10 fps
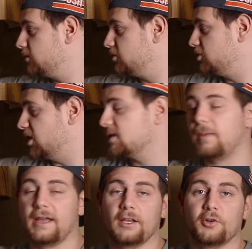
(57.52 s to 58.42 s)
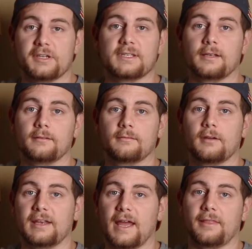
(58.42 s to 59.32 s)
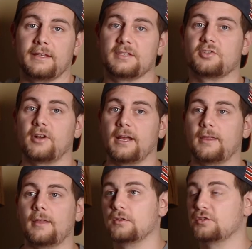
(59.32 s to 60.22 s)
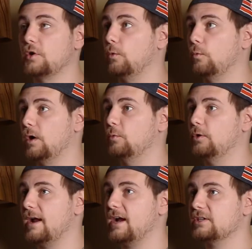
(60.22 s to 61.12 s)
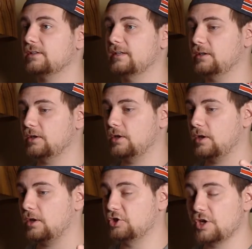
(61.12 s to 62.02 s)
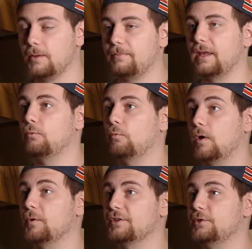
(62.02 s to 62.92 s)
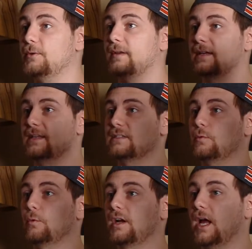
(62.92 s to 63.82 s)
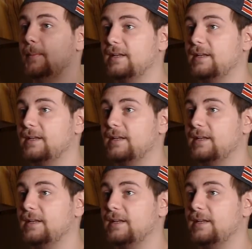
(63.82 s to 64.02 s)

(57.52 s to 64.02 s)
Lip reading: just by increasing an athlete's strength. So when we're actually jumping, what we're doing is we're coming